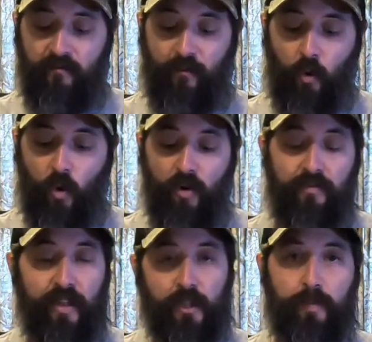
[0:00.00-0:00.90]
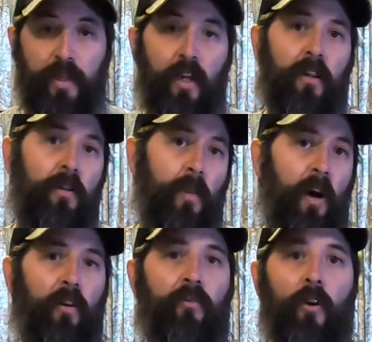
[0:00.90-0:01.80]
for this particular
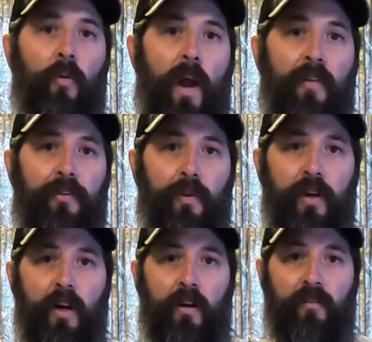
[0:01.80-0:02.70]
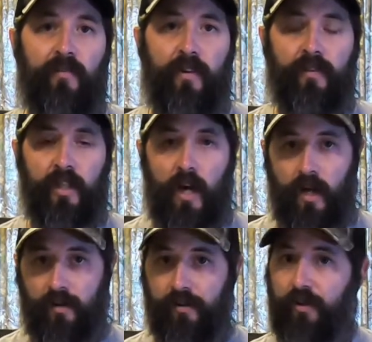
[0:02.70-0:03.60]
model for around three hundred fifty
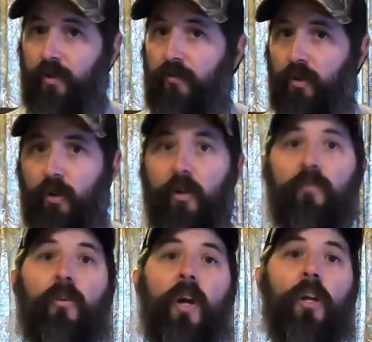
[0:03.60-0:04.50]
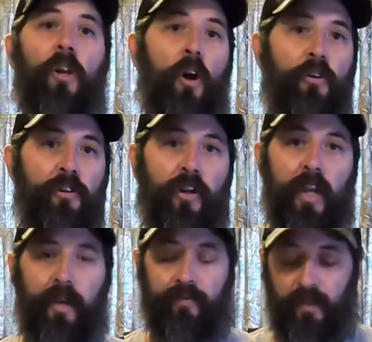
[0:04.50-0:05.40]
dollars. So if you're looking for a larger
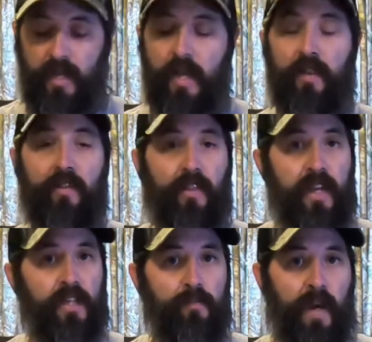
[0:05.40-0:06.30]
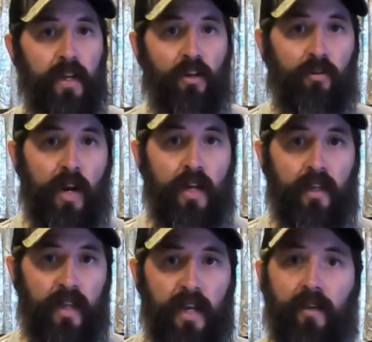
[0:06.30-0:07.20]
gift, these make
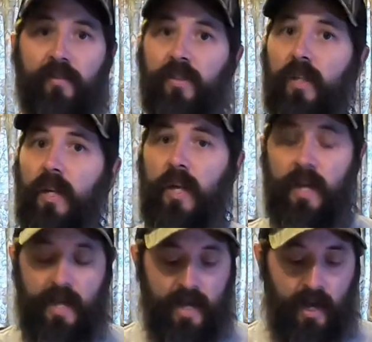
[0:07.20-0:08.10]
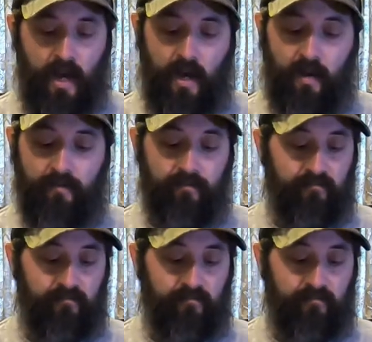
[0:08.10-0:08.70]
great gifts. Uh,